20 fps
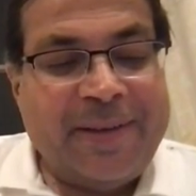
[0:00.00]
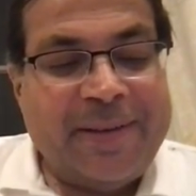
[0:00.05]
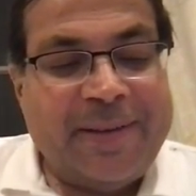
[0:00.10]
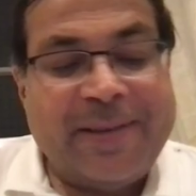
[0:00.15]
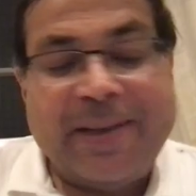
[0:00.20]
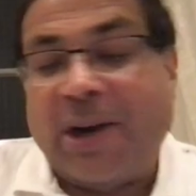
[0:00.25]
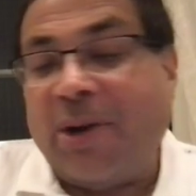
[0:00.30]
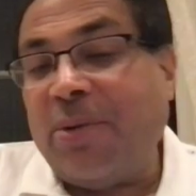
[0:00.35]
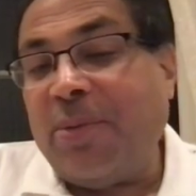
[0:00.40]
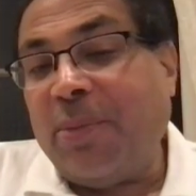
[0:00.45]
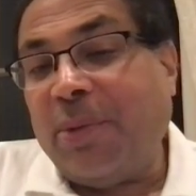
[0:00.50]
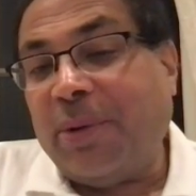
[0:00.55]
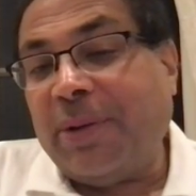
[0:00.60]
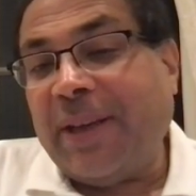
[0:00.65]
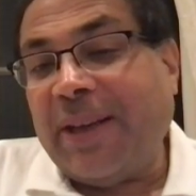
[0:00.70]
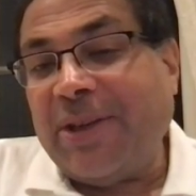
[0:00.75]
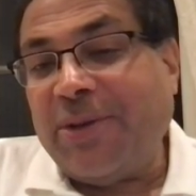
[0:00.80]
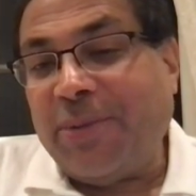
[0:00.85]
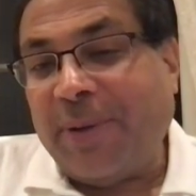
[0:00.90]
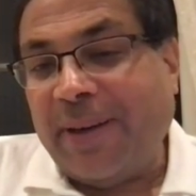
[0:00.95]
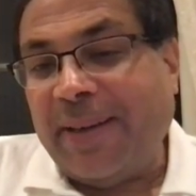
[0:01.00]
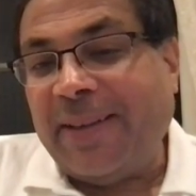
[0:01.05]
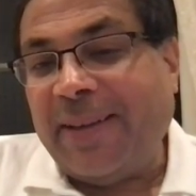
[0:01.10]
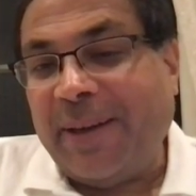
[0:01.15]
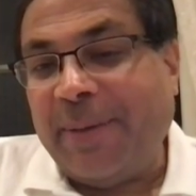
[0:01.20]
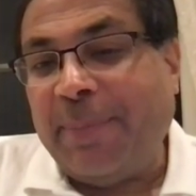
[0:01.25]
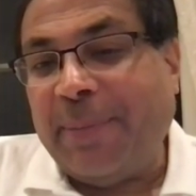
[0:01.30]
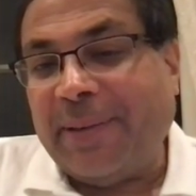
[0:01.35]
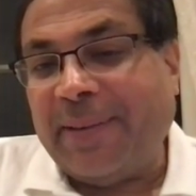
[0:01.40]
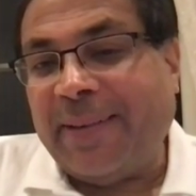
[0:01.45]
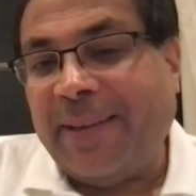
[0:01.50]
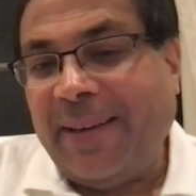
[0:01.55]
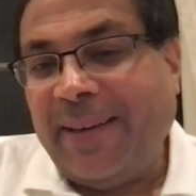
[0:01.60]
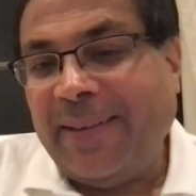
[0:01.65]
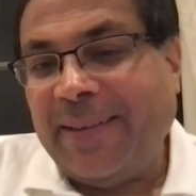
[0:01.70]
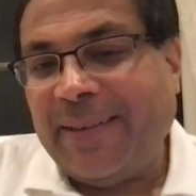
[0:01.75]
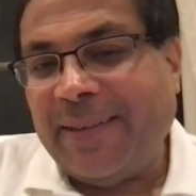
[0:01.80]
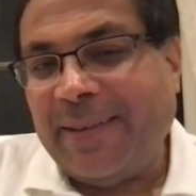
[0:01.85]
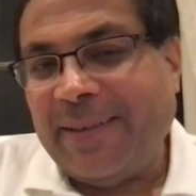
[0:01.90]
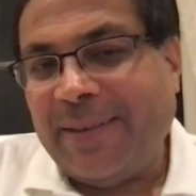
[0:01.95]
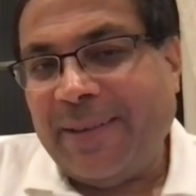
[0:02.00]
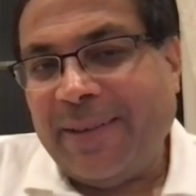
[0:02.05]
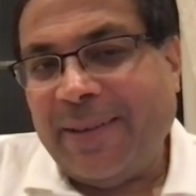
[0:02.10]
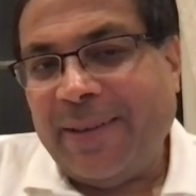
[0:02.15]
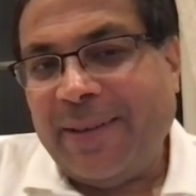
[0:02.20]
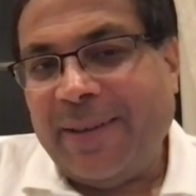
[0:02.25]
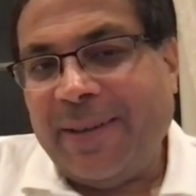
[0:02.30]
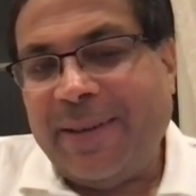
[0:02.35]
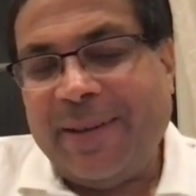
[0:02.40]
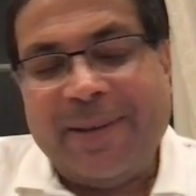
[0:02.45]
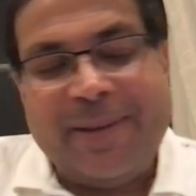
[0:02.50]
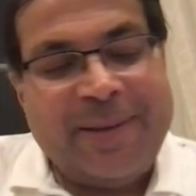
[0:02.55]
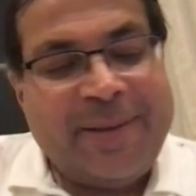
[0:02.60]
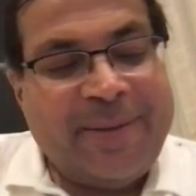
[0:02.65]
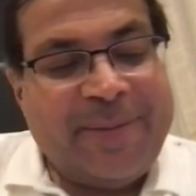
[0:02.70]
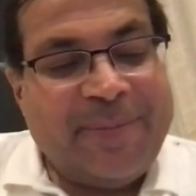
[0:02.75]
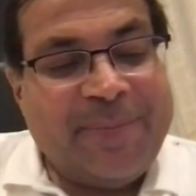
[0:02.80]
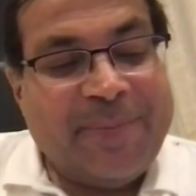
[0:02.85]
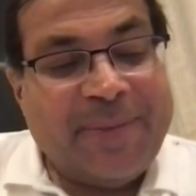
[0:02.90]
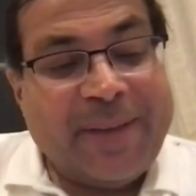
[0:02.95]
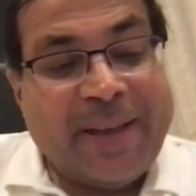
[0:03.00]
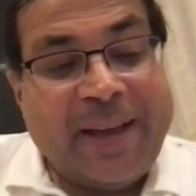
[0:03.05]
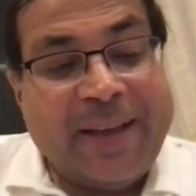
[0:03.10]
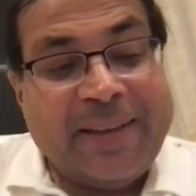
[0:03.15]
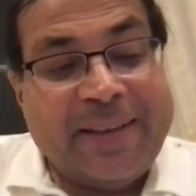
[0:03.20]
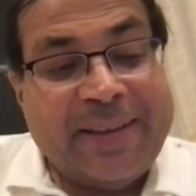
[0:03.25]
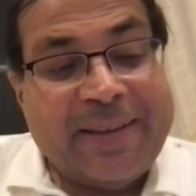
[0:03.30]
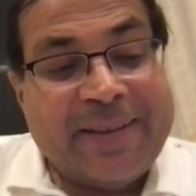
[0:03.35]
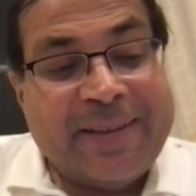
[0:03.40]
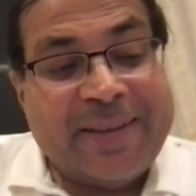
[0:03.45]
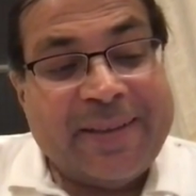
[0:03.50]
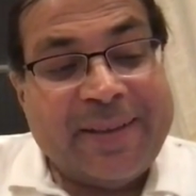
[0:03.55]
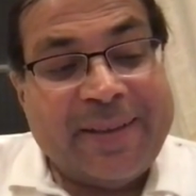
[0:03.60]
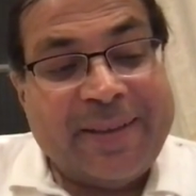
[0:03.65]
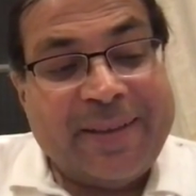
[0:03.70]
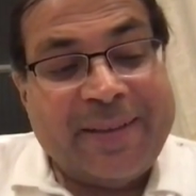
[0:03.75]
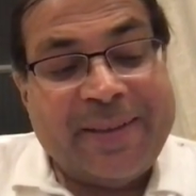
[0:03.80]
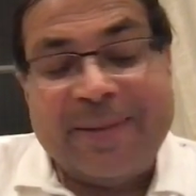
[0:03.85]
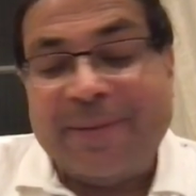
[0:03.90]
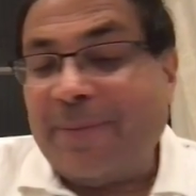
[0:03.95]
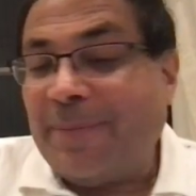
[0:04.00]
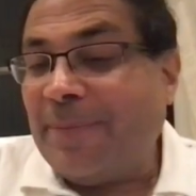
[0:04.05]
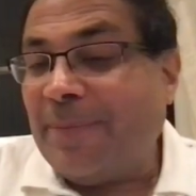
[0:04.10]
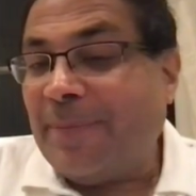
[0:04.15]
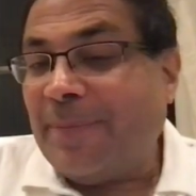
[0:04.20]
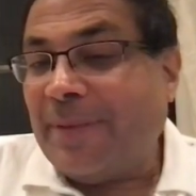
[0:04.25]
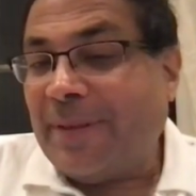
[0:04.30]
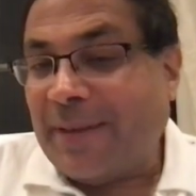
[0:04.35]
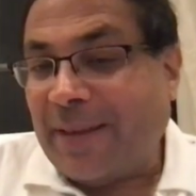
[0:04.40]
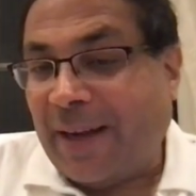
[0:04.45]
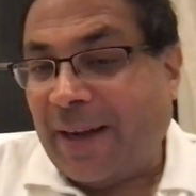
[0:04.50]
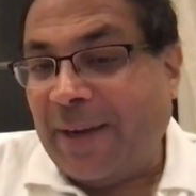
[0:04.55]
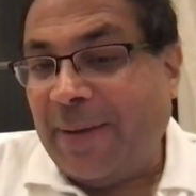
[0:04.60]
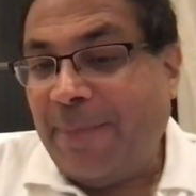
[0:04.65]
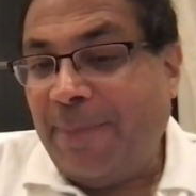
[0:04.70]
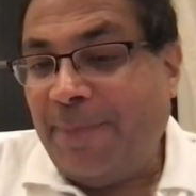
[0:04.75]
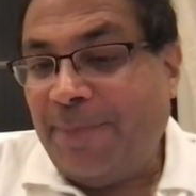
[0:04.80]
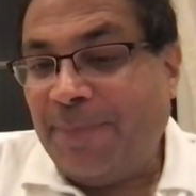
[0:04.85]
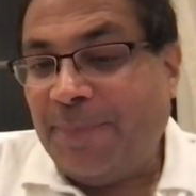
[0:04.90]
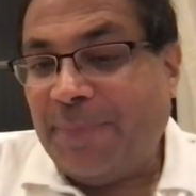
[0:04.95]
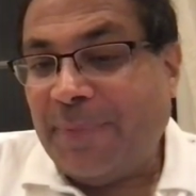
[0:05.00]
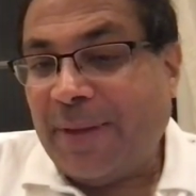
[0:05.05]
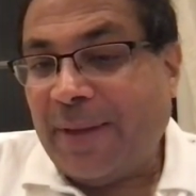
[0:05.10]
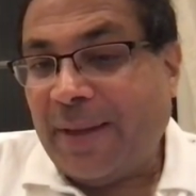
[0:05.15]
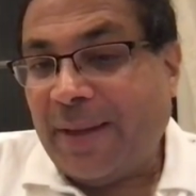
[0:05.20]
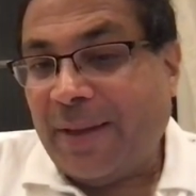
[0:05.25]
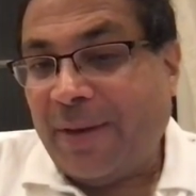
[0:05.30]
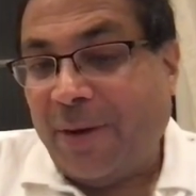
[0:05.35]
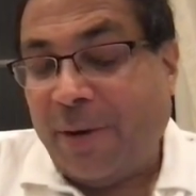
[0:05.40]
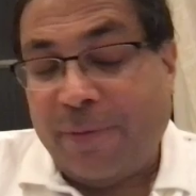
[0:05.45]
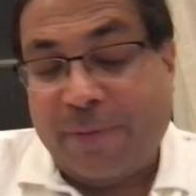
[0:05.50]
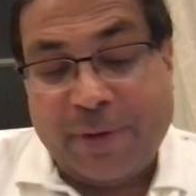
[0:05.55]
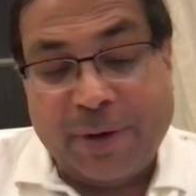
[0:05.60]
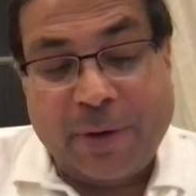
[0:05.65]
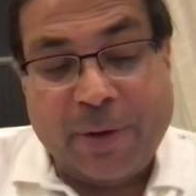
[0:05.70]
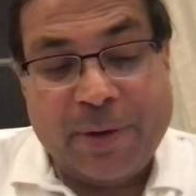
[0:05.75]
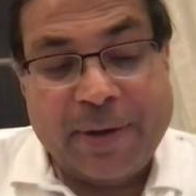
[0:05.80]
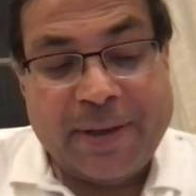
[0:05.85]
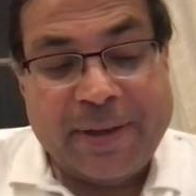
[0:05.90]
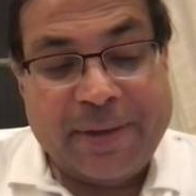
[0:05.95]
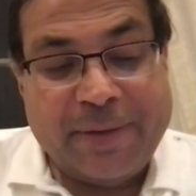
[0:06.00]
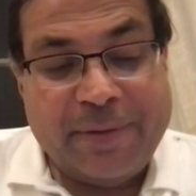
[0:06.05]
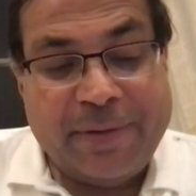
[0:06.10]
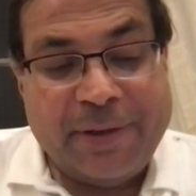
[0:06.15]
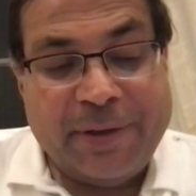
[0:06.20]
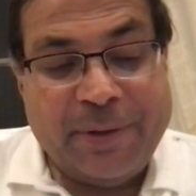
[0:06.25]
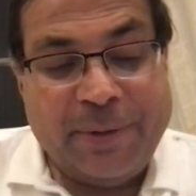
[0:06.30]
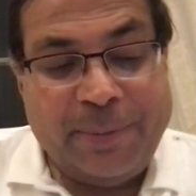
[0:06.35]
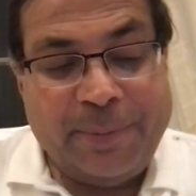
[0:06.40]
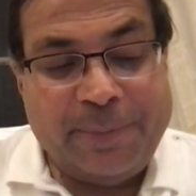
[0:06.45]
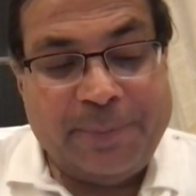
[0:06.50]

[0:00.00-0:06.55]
down more than 23% at this time of recording the video.